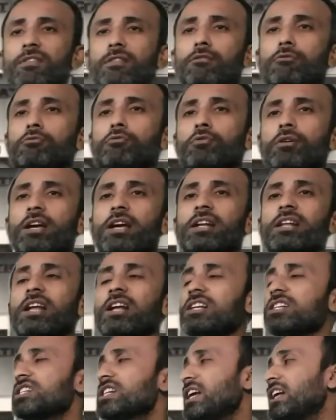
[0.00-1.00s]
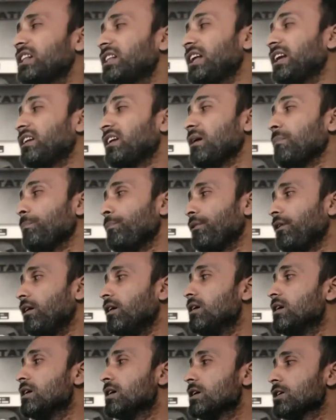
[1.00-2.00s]
so you cannot take that
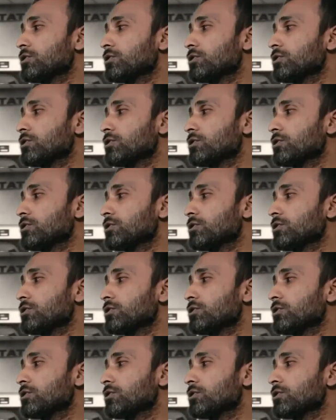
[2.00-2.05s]
computer